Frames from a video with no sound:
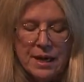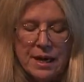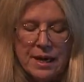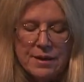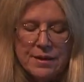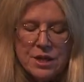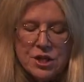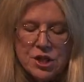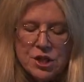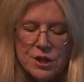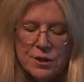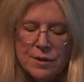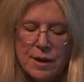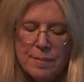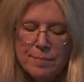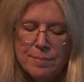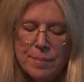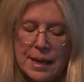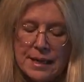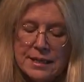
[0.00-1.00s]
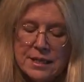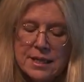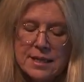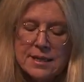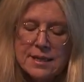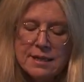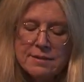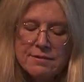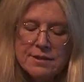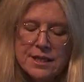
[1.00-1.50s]
The sheer
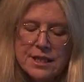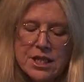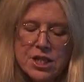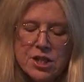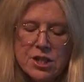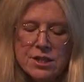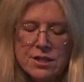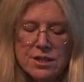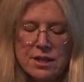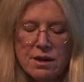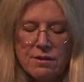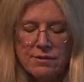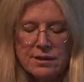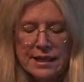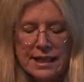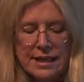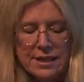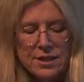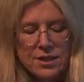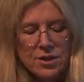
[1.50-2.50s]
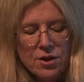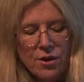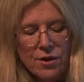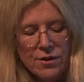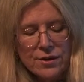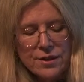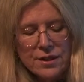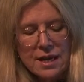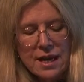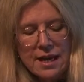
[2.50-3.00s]
abundance of renditions of related
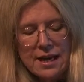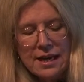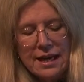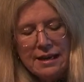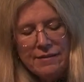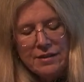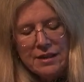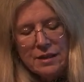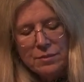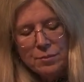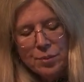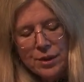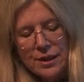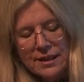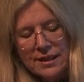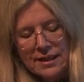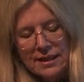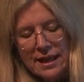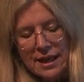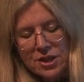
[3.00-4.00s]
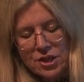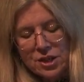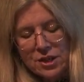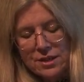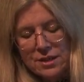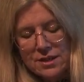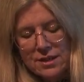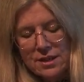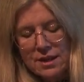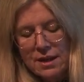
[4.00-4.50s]
songs, even in print
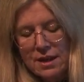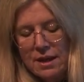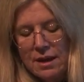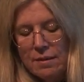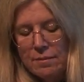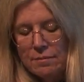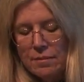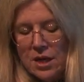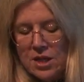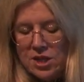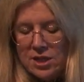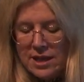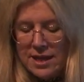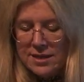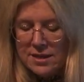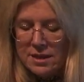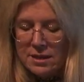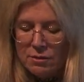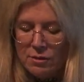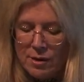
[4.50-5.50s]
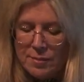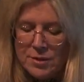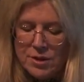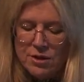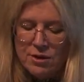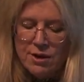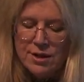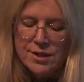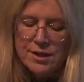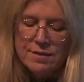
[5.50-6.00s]
collections, much less in the
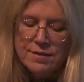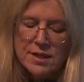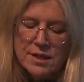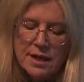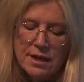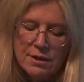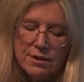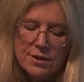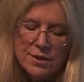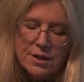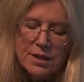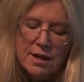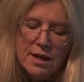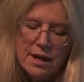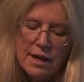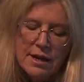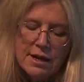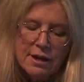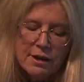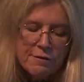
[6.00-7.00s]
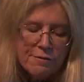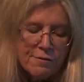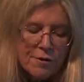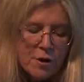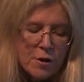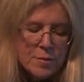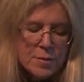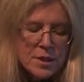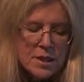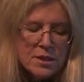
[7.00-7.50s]
repertoires of singers,
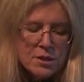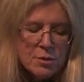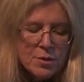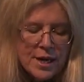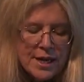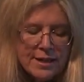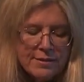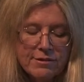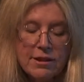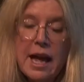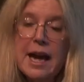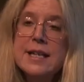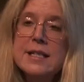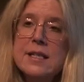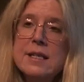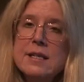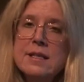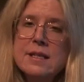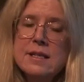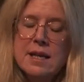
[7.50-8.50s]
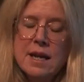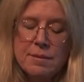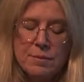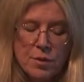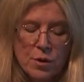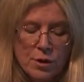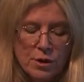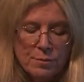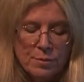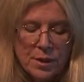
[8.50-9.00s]
confirms this creative license and
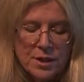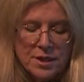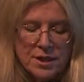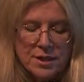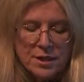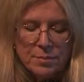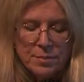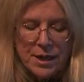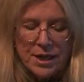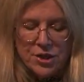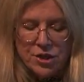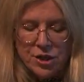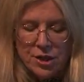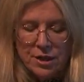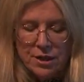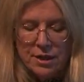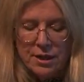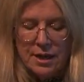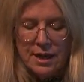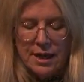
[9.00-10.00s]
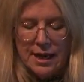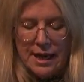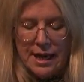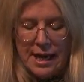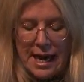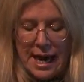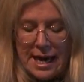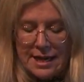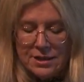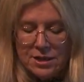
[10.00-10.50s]
mode of participation,
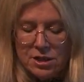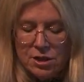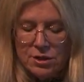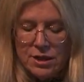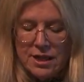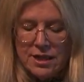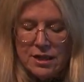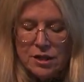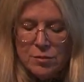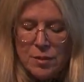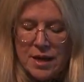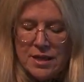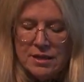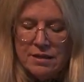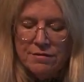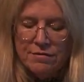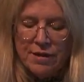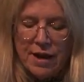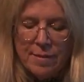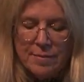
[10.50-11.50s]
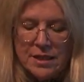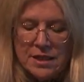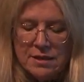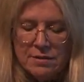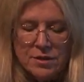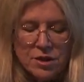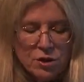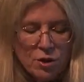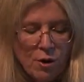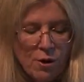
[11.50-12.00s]
as do the expansive families of
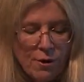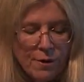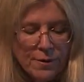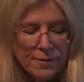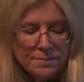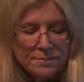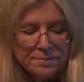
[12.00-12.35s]
song,